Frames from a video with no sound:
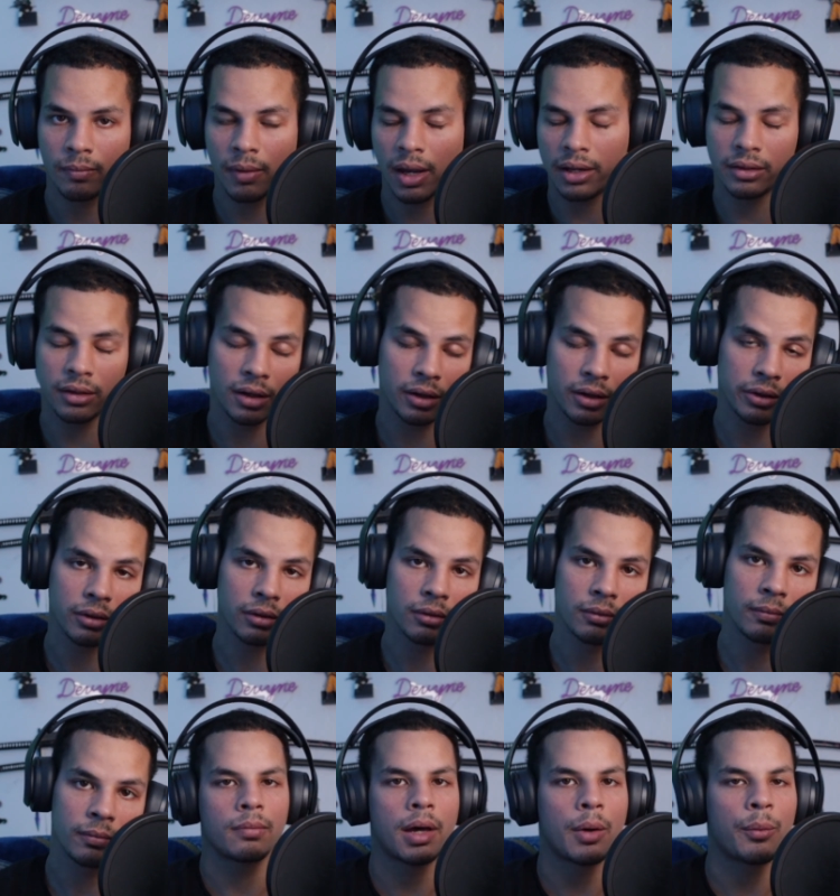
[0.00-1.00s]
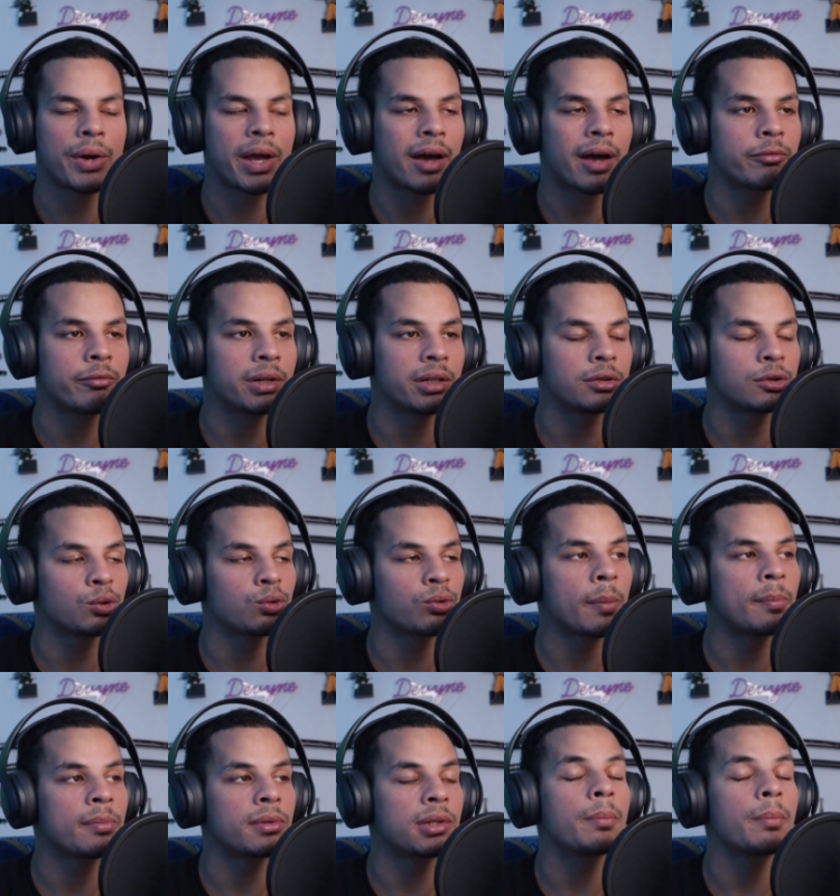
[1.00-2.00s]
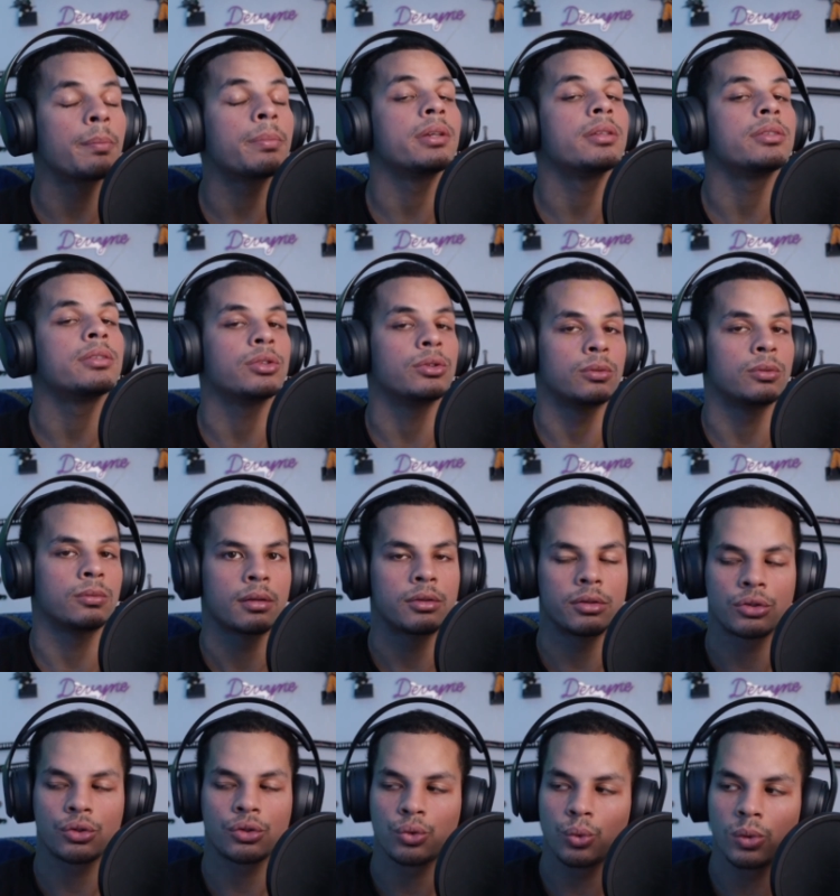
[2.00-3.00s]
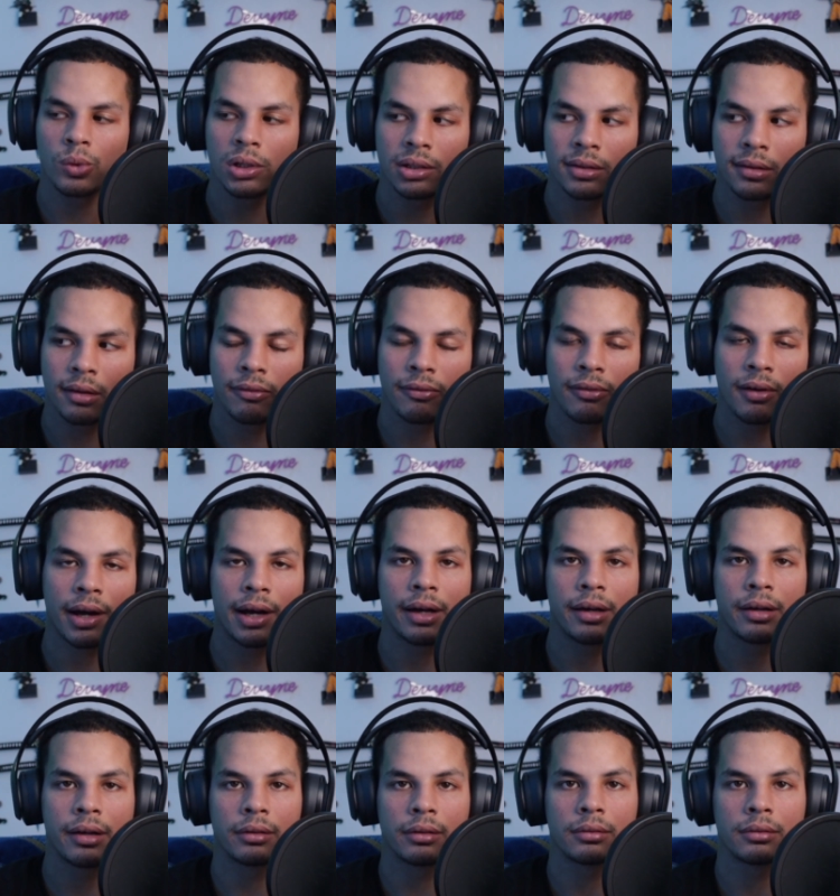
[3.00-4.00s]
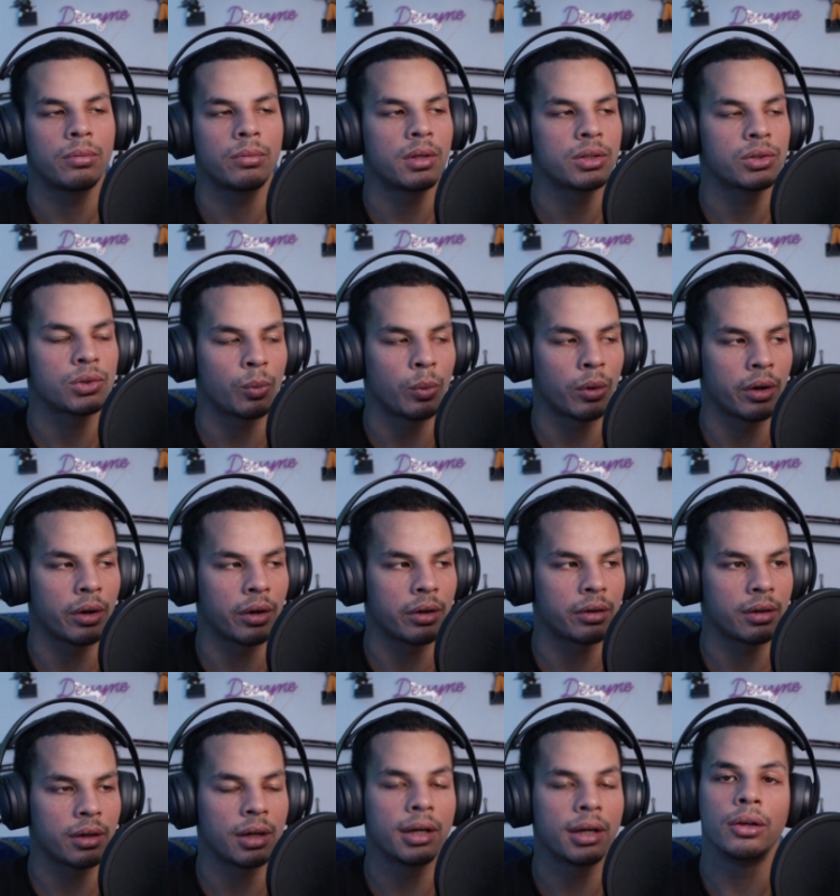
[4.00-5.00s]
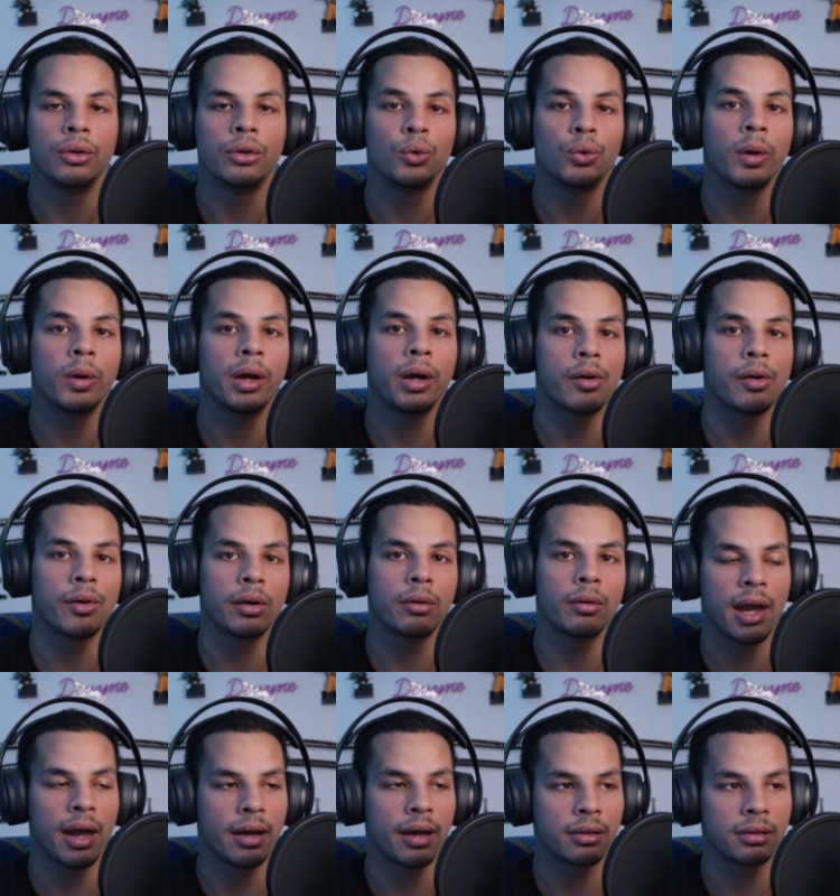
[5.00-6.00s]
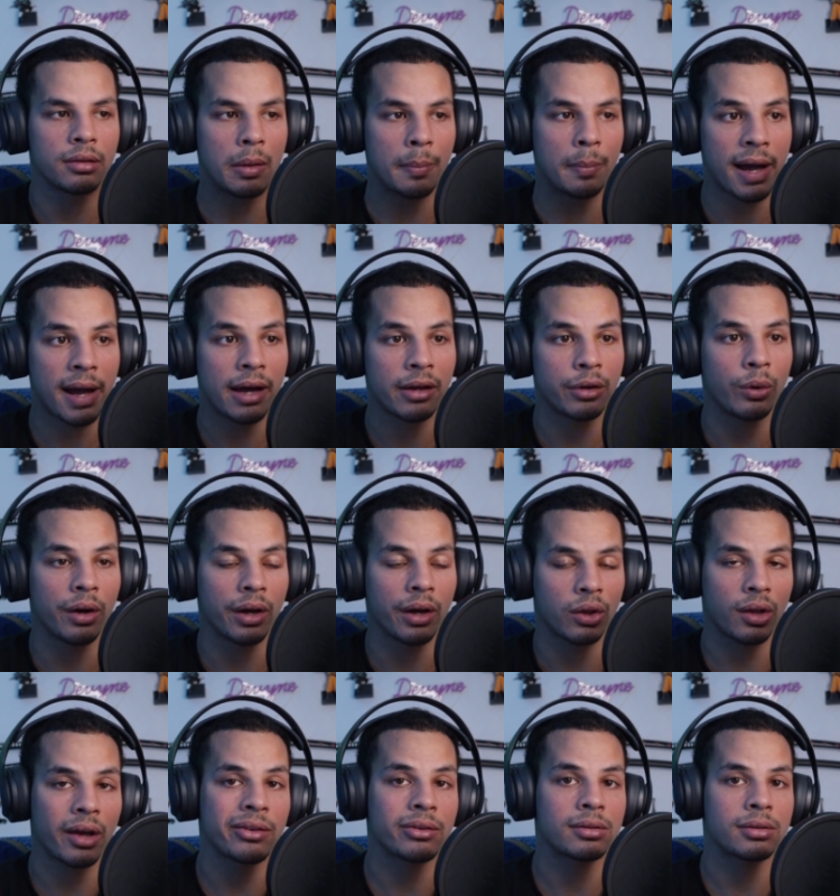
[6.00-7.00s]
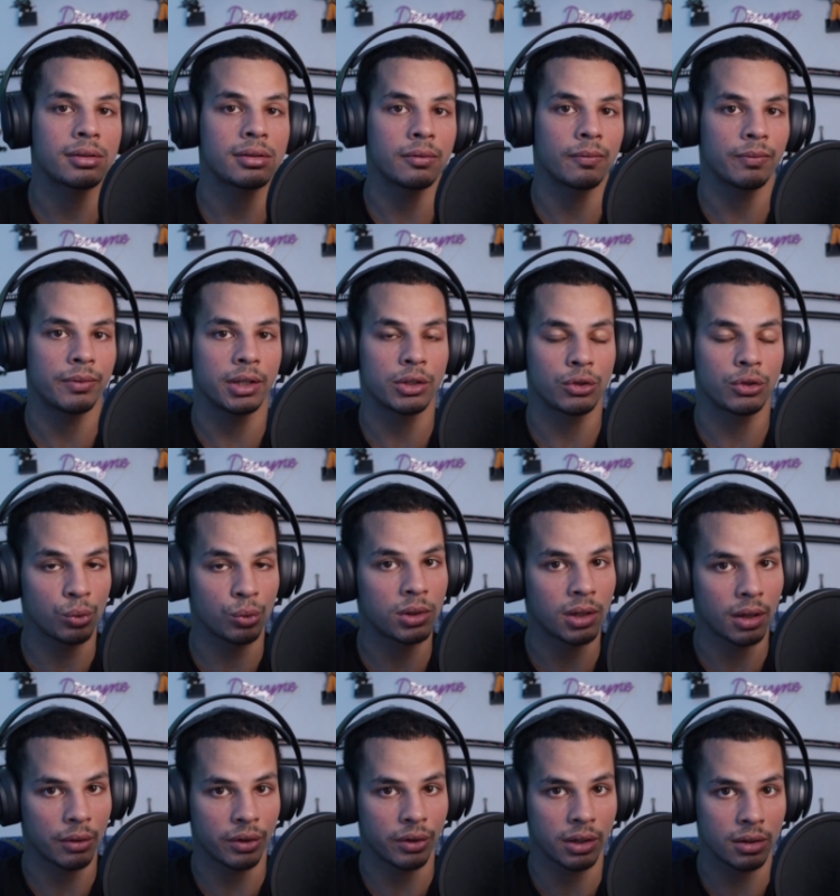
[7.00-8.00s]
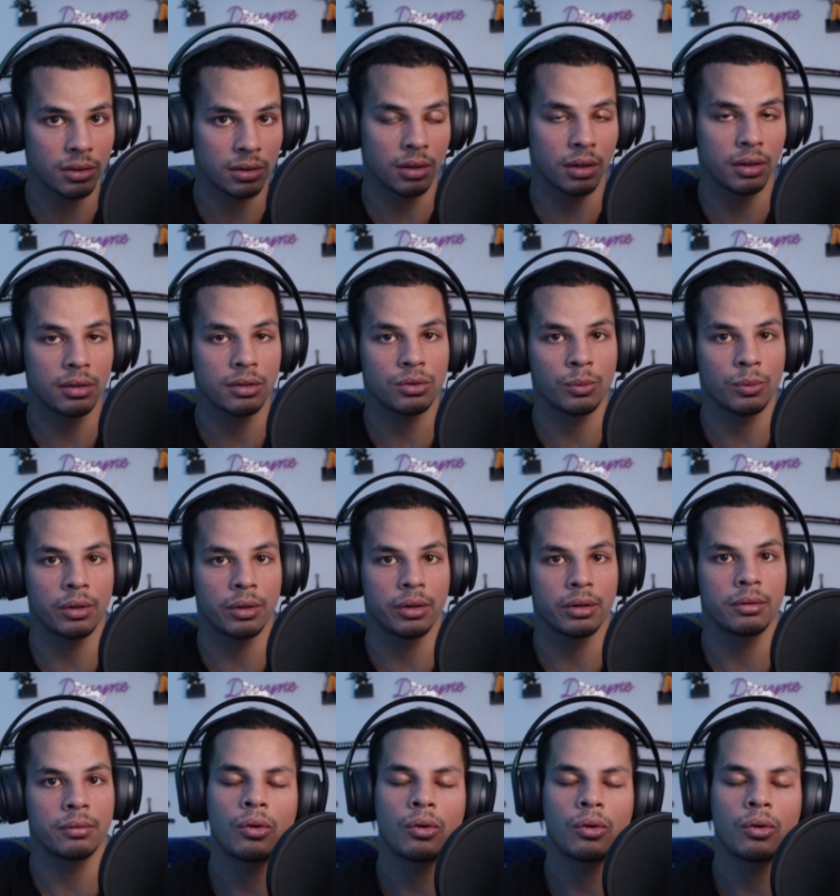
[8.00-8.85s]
and younger, that we have been swept up into to truly define this word in a new era, and the battle against the true definition of this word.